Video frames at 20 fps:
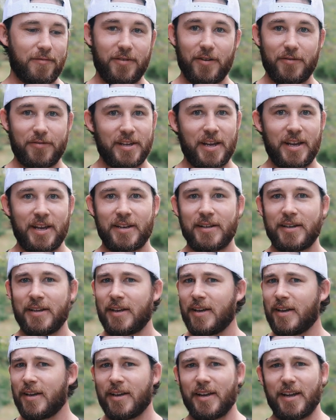15?
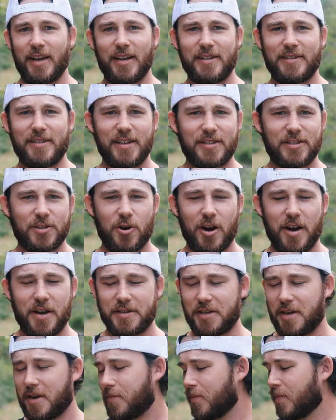It's
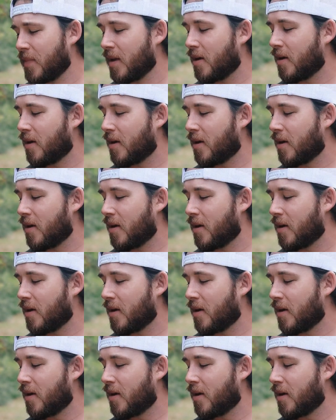crazy.